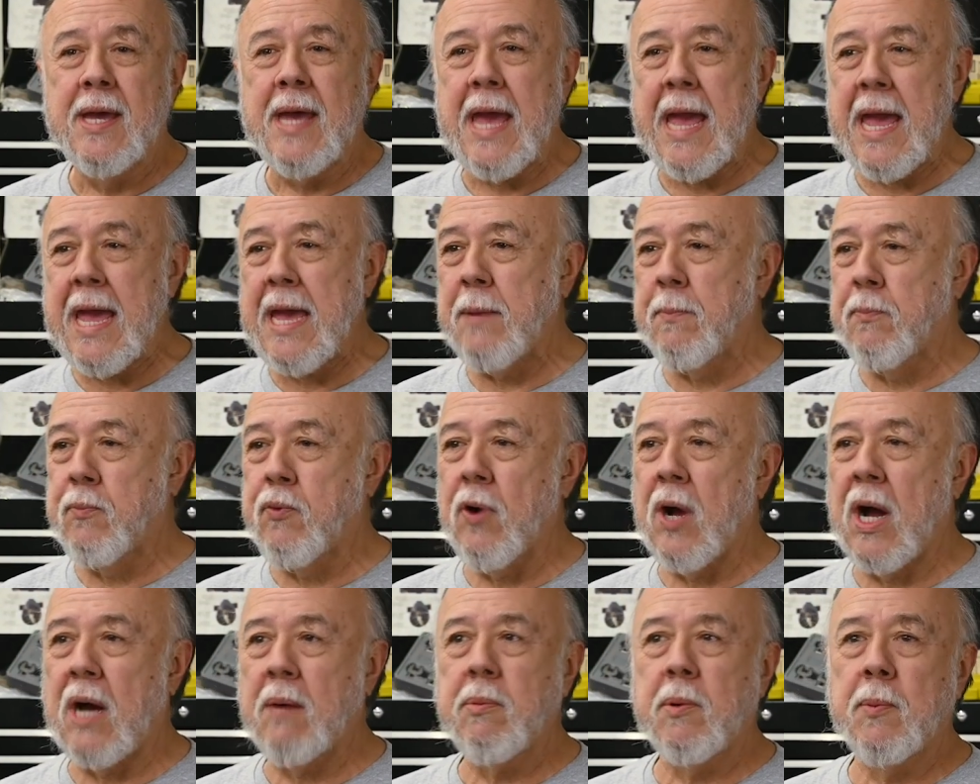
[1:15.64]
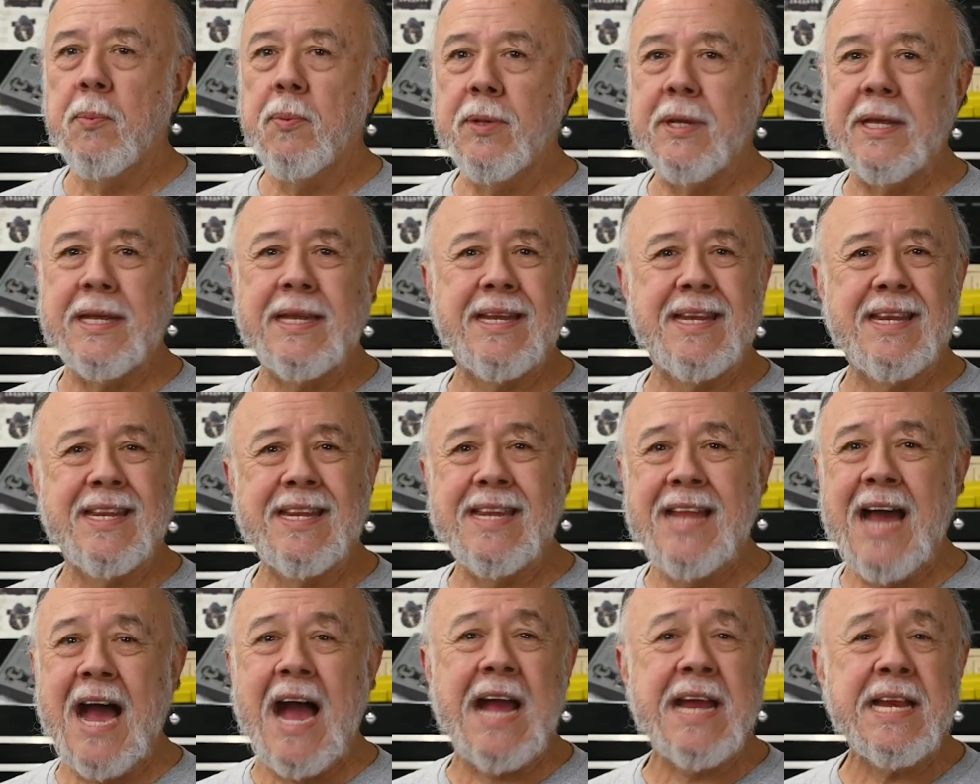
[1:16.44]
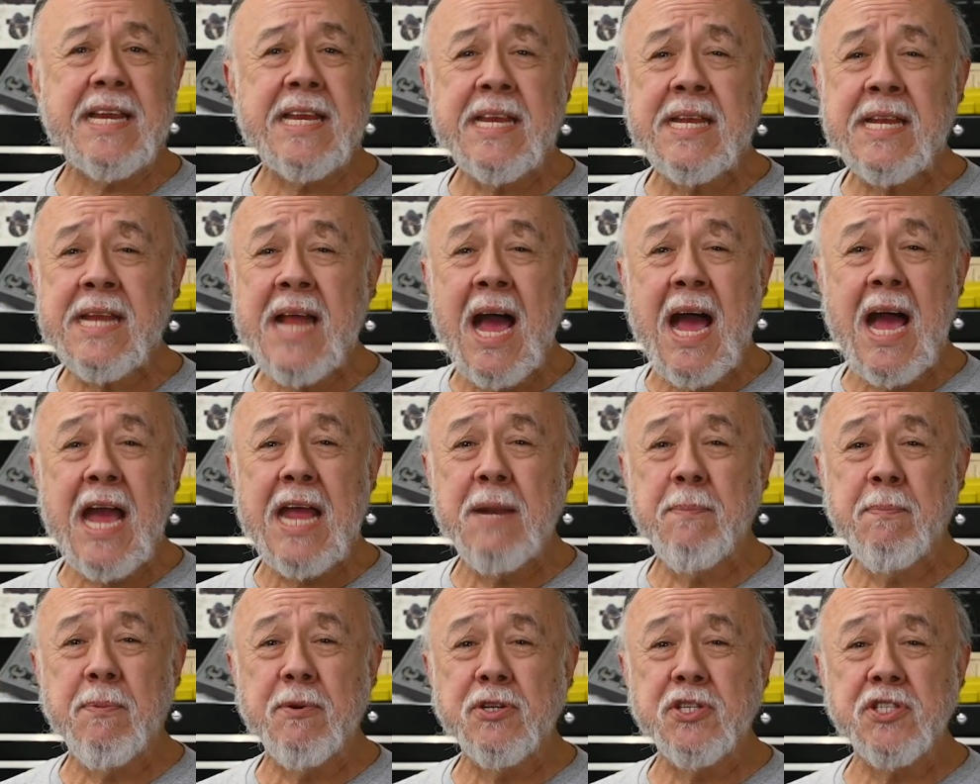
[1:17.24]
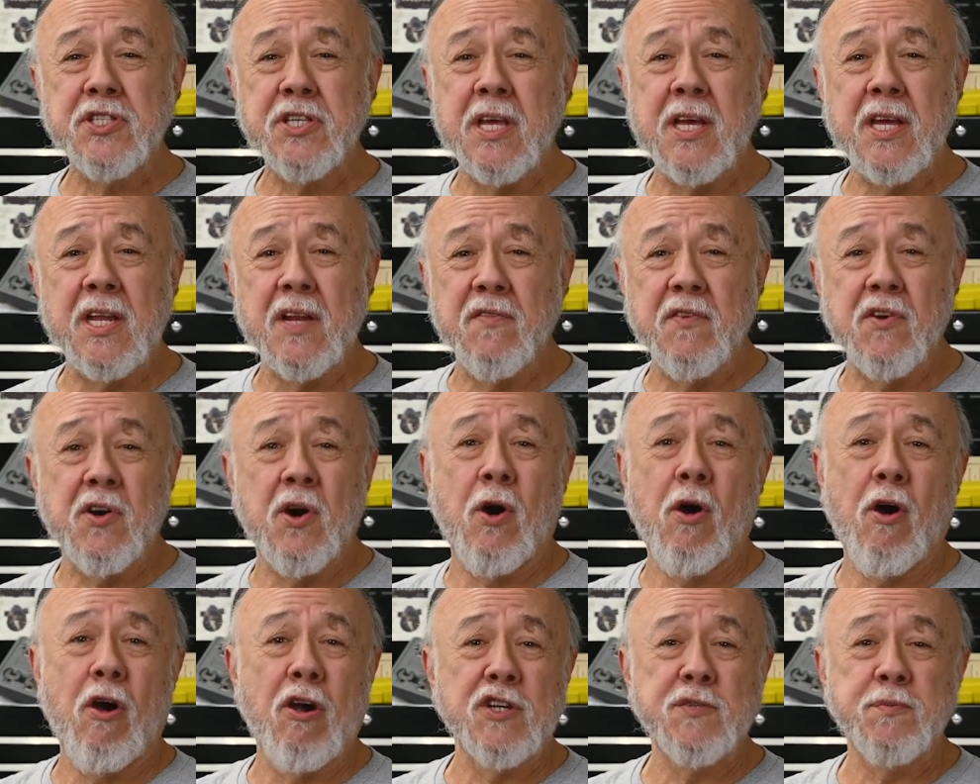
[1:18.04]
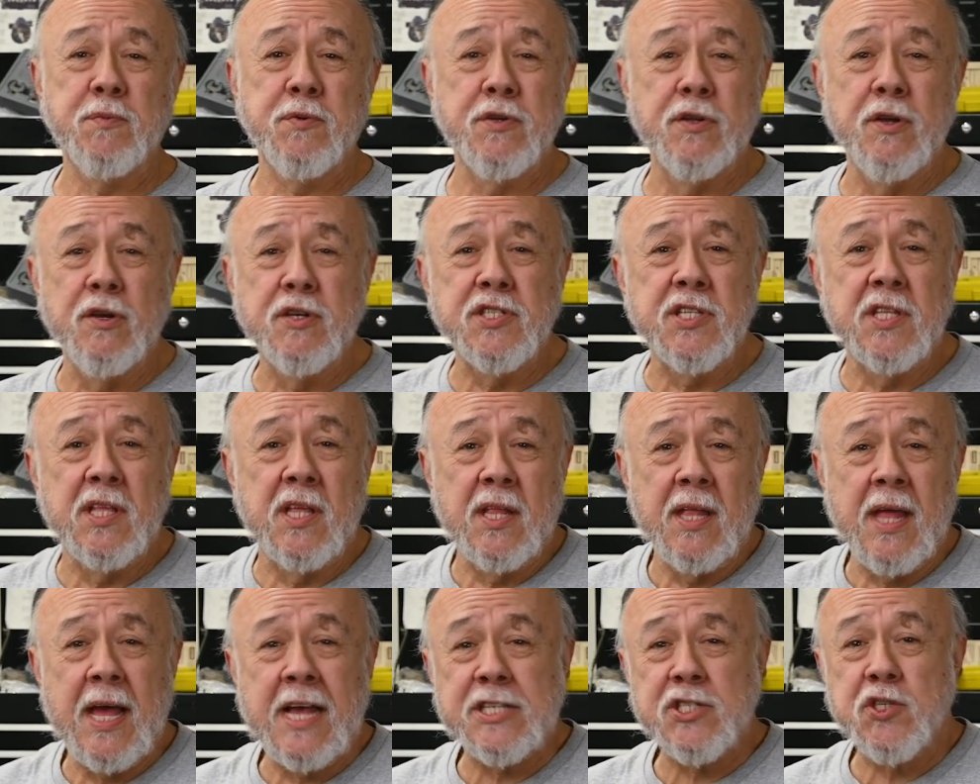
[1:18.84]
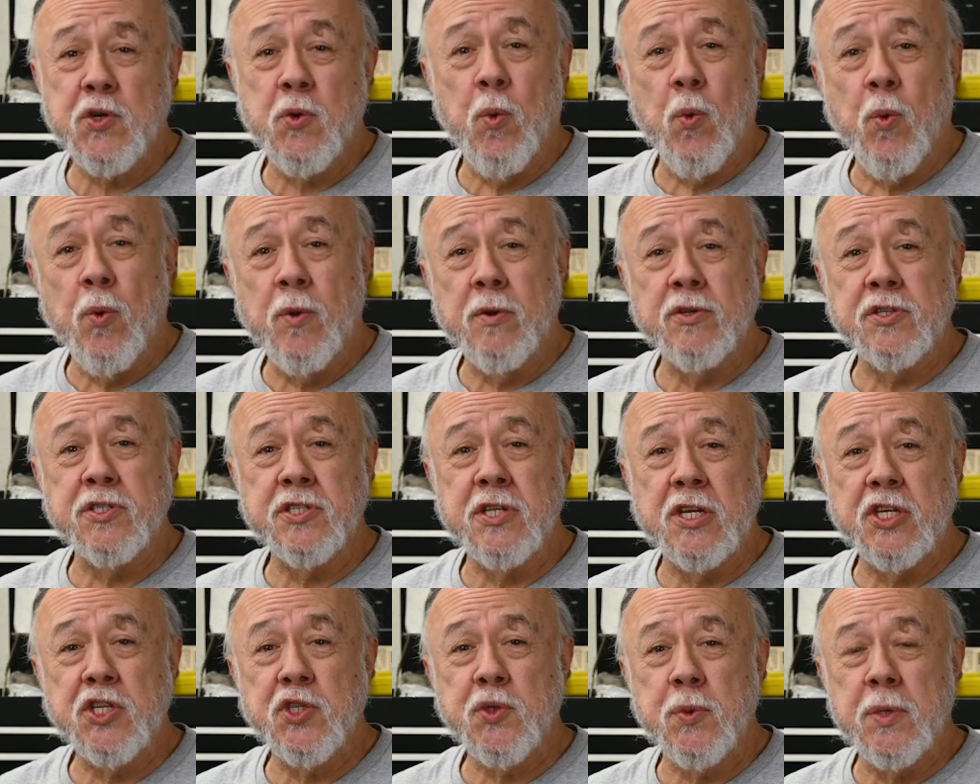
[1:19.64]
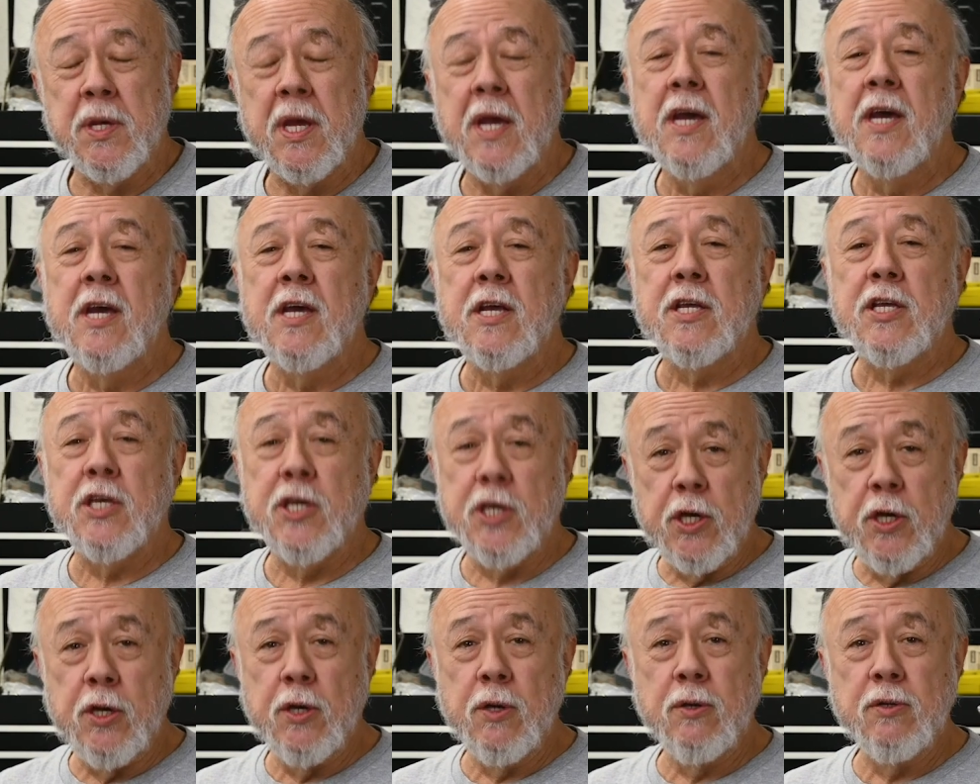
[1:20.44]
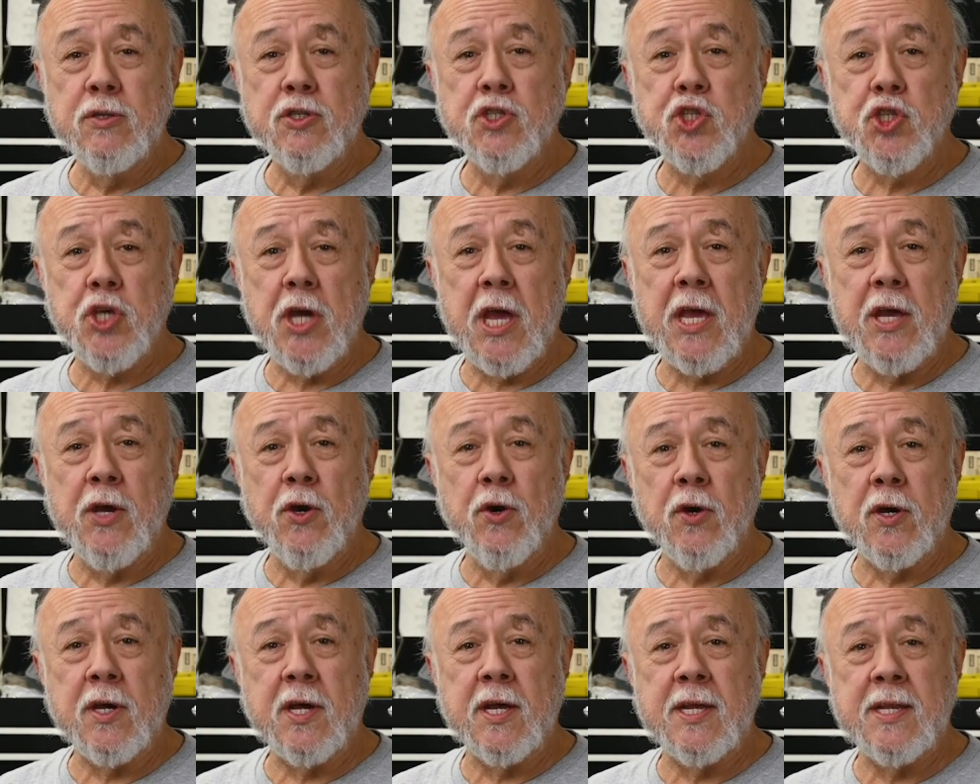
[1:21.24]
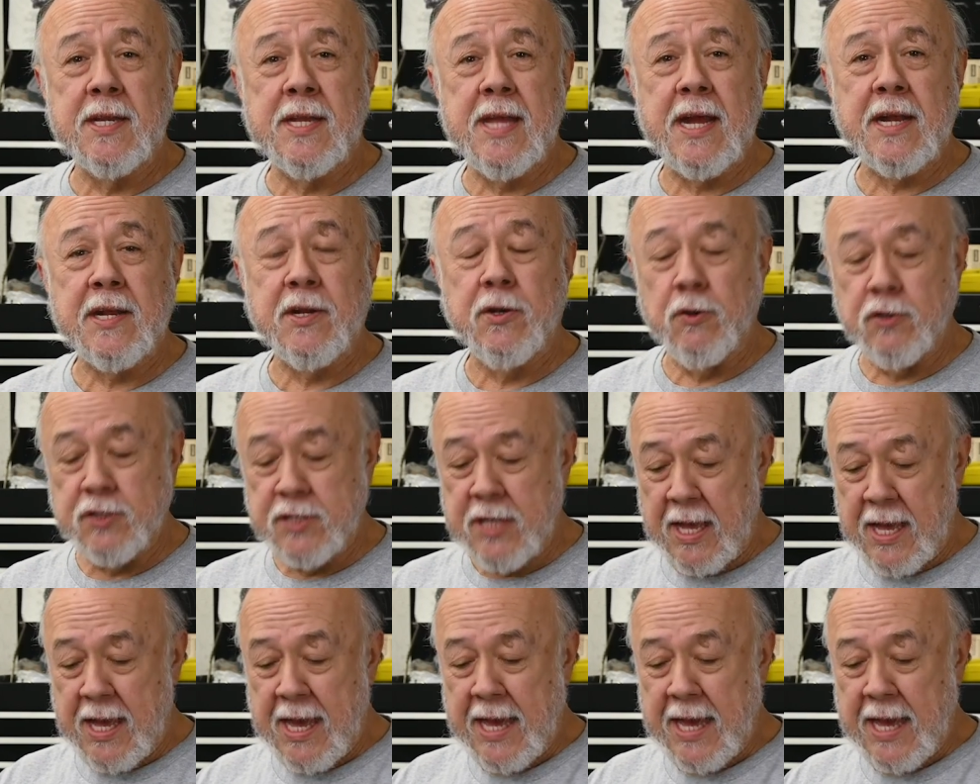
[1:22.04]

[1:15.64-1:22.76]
And probably 99% of cars produced in the last quarter century use J-hook connectors,